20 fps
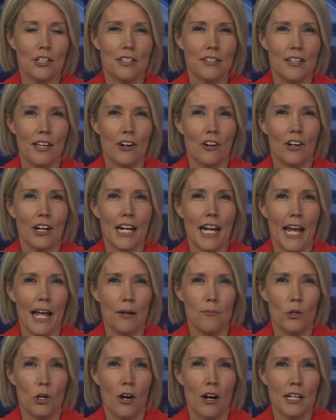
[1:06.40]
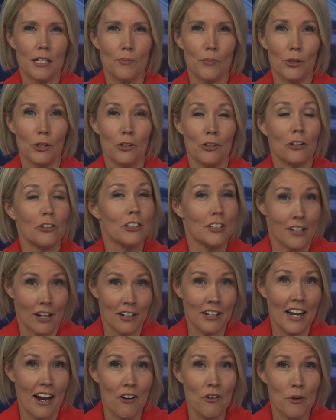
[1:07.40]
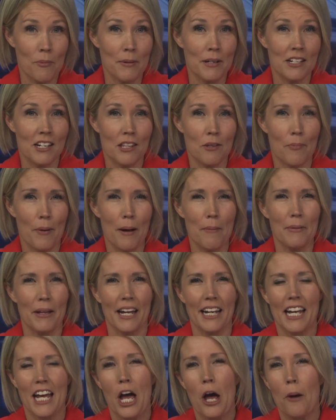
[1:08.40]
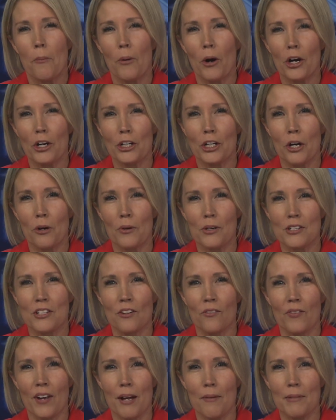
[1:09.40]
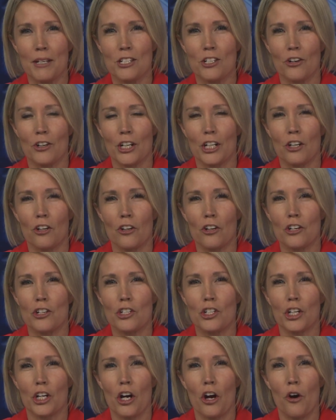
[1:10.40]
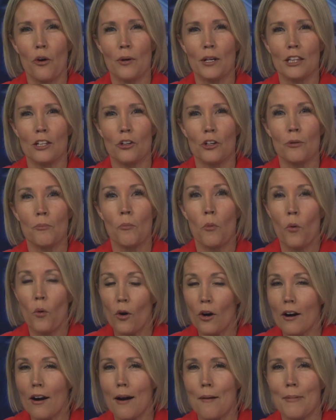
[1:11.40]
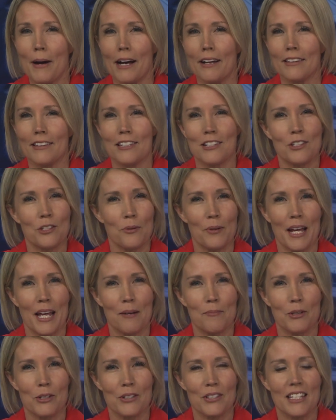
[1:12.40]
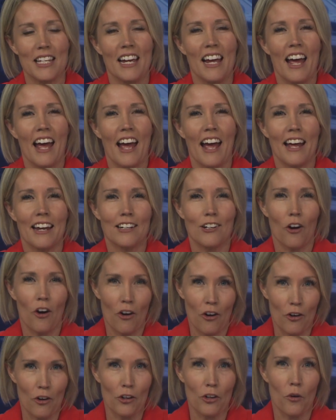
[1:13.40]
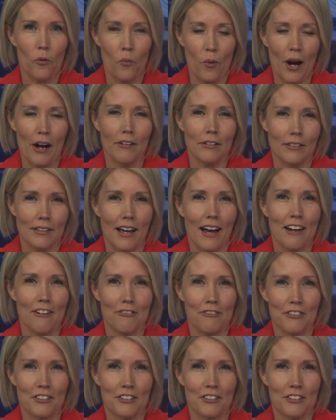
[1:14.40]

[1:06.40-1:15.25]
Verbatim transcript: Center and Animal Hospital are, are now open to the public. Park goers and families are encouraged to go and learn more about the zoo animals and all wildlife.